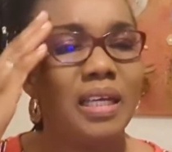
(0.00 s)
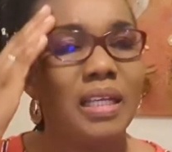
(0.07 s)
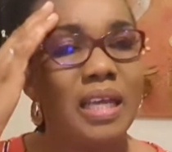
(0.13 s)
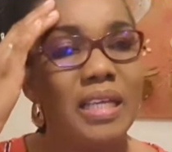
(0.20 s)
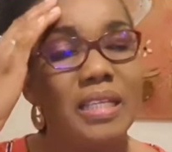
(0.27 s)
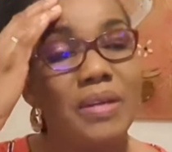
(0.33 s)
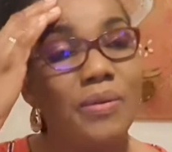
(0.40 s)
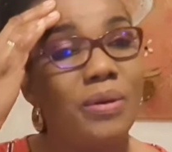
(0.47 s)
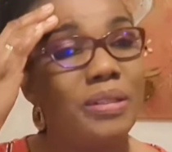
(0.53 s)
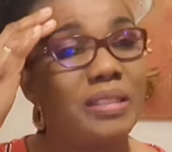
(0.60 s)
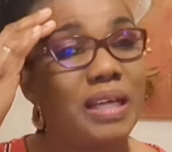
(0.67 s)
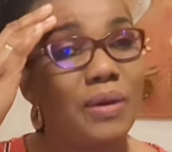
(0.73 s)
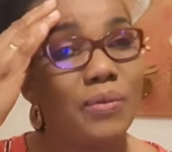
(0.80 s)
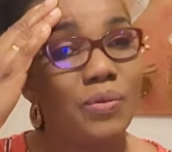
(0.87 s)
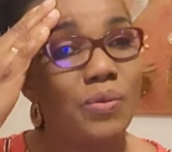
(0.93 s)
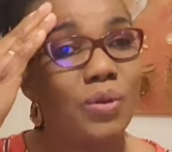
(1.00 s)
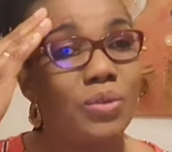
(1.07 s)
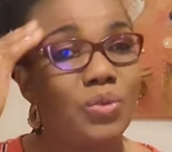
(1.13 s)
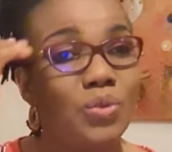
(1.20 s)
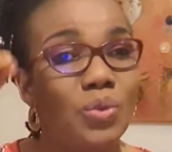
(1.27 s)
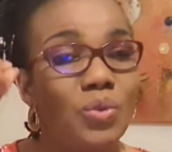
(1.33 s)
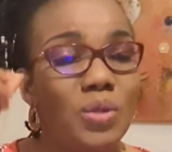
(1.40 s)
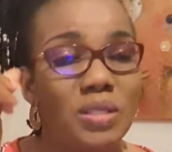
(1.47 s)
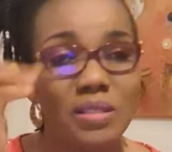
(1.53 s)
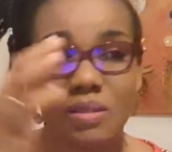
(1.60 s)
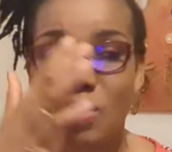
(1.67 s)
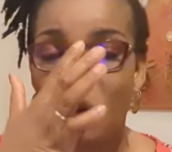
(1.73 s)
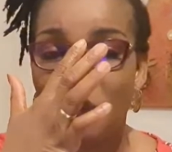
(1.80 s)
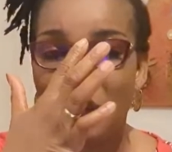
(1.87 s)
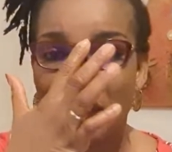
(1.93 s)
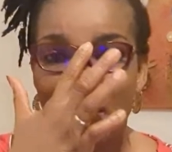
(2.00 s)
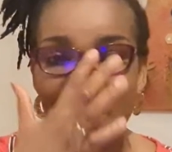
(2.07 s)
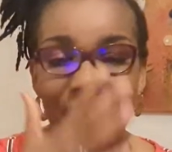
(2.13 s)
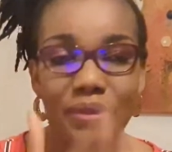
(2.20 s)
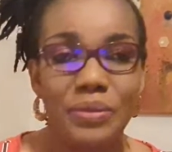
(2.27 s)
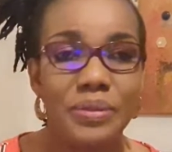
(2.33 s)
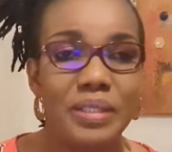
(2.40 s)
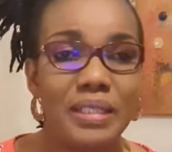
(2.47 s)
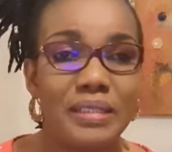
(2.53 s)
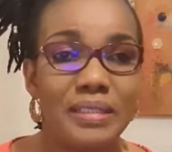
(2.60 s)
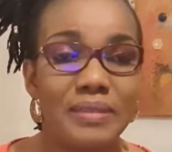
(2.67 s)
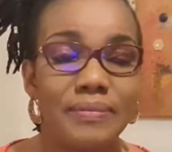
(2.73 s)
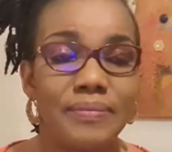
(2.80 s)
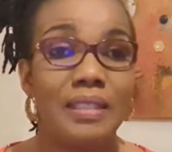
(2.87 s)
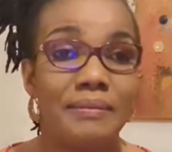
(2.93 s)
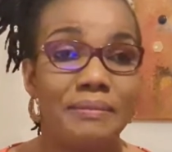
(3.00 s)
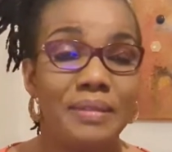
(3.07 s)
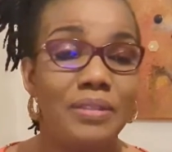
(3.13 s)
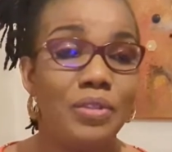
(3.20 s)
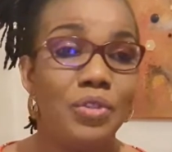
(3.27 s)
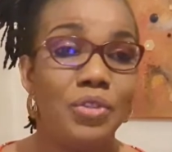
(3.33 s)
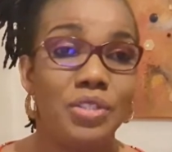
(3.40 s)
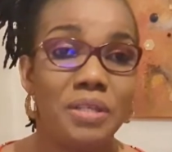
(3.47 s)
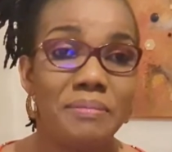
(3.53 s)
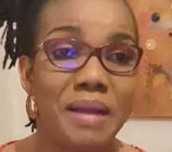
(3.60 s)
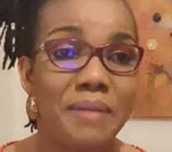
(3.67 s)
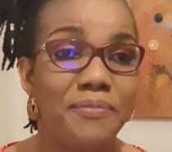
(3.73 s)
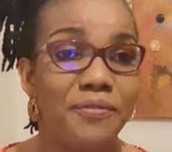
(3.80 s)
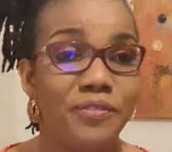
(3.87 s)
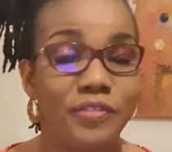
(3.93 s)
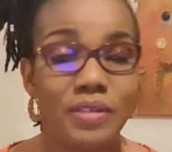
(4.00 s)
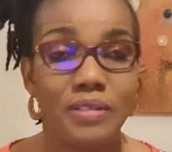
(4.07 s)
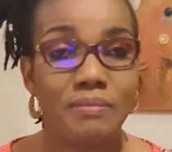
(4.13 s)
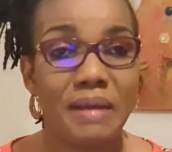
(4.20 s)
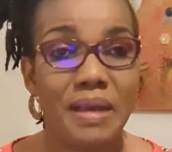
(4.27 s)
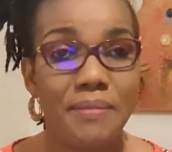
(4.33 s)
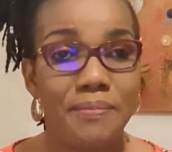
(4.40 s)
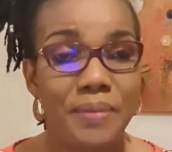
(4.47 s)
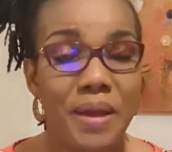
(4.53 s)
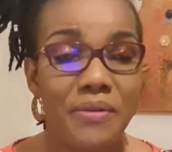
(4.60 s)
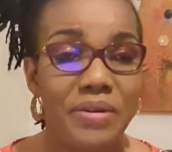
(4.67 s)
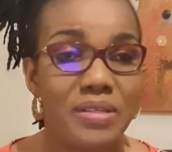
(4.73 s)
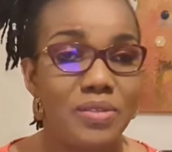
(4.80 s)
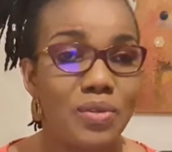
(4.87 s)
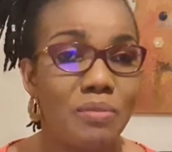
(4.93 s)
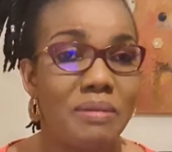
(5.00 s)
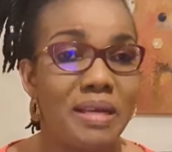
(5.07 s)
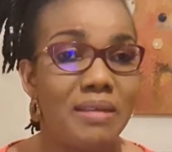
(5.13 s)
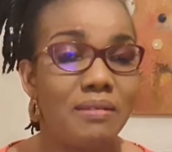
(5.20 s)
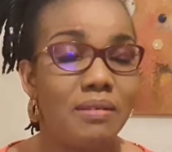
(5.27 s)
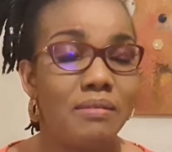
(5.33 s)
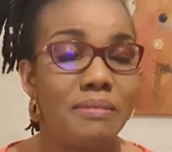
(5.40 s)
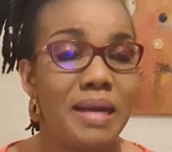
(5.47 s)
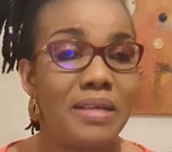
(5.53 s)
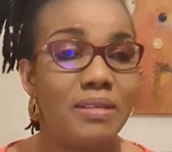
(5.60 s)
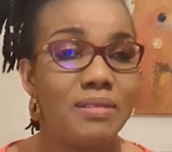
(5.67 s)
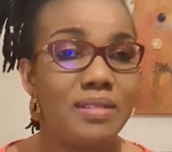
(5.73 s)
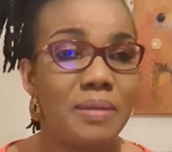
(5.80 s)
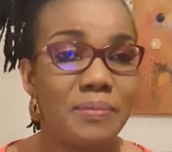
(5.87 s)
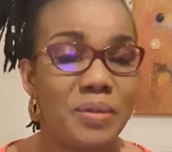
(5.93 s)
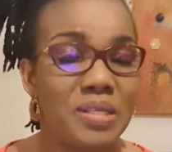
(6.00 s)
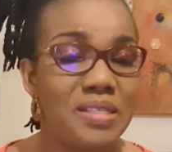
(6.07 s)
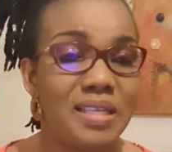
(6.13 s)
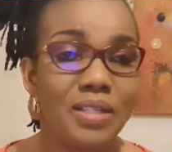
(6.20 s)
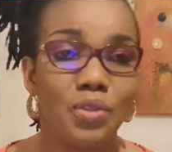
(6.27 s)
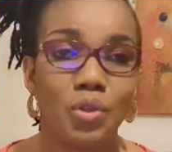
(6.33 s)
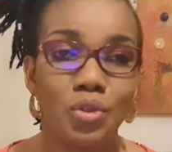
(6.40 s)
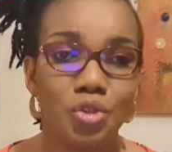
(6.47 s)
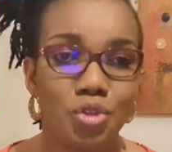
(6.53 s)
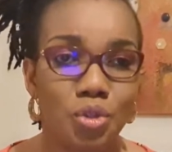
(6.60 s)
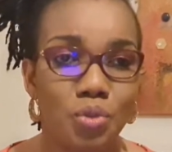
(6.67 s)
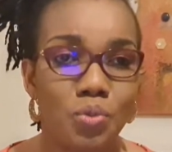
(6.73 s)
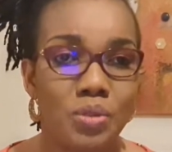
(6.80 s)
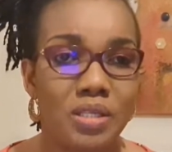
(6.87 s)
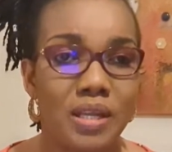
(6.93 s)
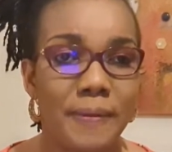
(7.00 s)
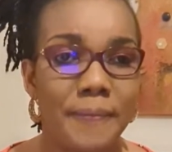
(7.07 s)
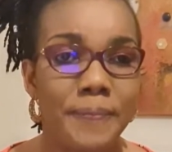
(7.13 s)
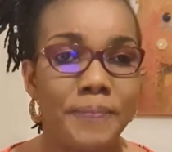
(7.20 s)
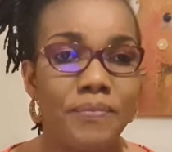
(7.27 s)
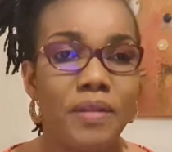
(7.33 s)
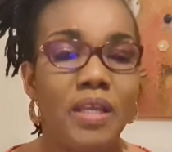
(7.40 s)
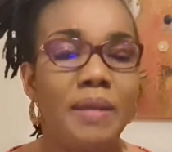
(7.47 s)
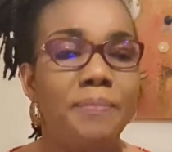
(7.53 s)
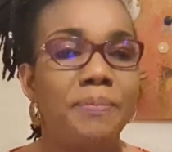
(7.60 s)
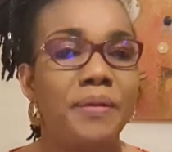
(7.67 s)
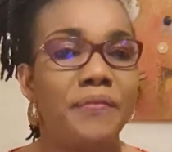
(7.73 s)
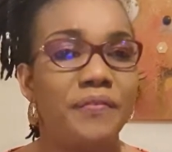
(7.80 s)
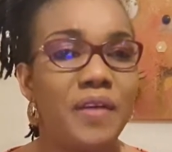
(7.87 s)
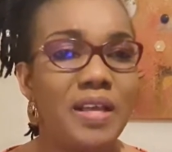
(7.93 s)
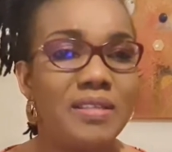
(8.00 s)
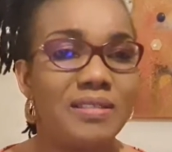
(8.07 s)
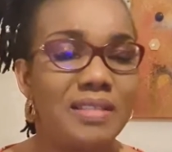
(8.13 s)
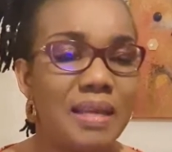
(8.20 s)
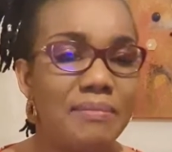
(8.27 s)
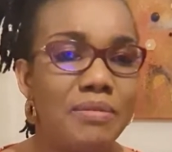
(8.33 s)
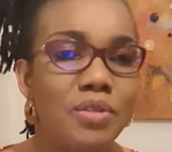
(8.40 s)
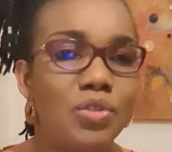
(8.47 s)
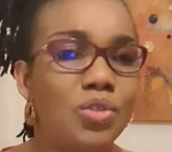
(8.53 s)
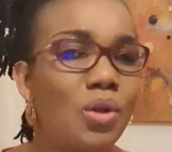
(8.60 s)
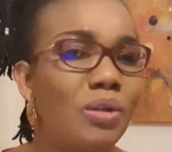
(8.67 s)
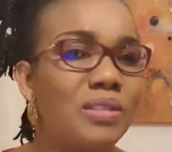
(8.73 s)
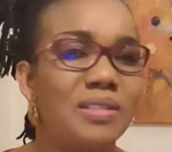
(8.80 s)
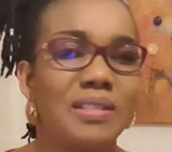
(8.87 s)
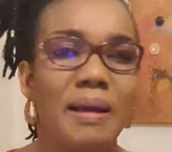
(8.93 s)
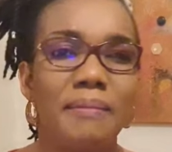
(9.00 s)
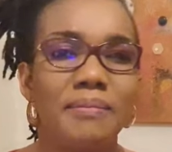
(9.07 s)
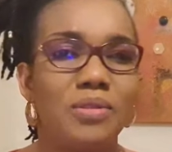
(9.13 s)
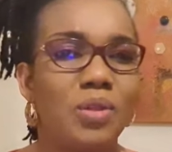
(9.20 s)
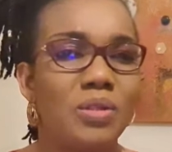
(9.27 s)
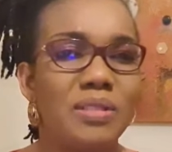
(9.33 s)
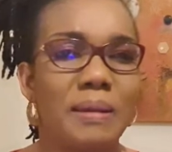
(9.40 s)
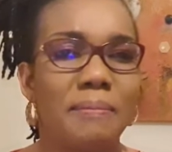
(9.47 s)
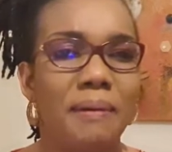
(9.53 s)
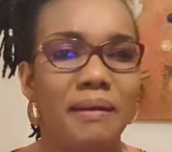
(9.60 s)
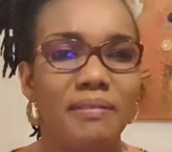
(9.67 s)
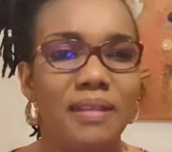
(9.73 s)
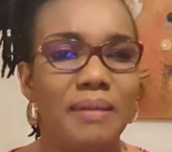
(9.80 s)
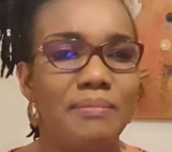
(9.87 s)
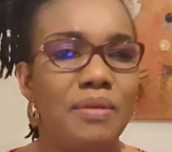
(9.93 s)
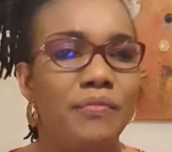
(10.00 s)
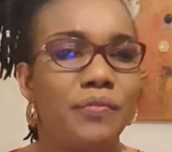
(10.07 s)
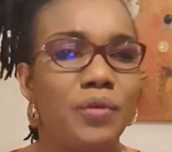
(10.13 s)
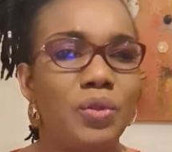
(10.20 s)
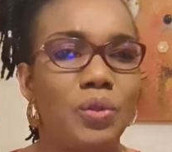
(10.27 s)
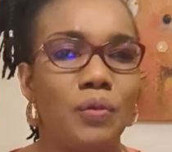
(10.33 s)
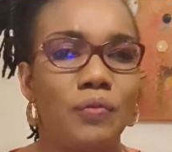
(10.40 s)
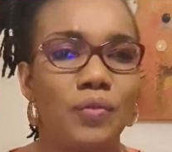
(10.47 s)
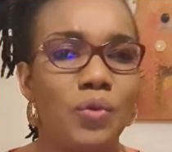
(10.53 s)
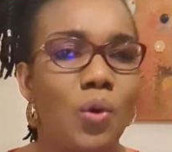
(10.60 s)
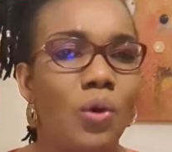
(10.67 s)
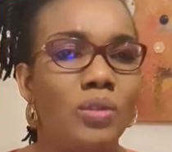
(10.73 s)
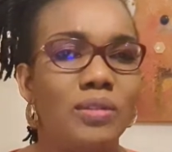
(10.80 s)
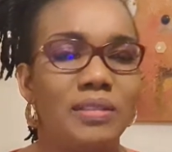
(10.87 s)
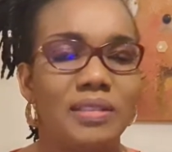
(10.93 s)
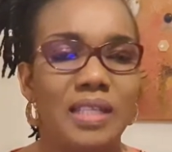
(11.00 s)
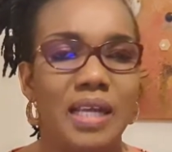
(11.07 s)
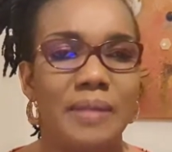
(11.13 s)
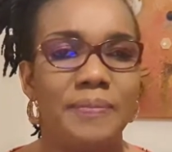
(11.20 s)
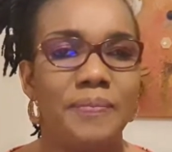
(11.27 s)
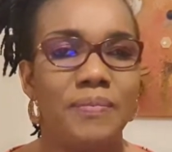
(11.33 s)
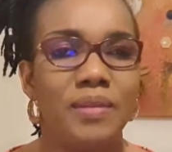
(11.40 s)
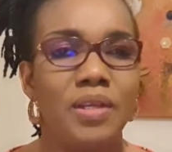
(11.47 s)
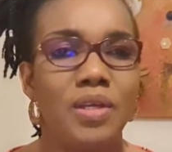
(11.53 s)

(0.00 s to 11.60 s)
Anyone that want to always come and tell you that, you see, my parents or my siblings, I don't joke with them. He prefers them. He talks about them in front of you all the time.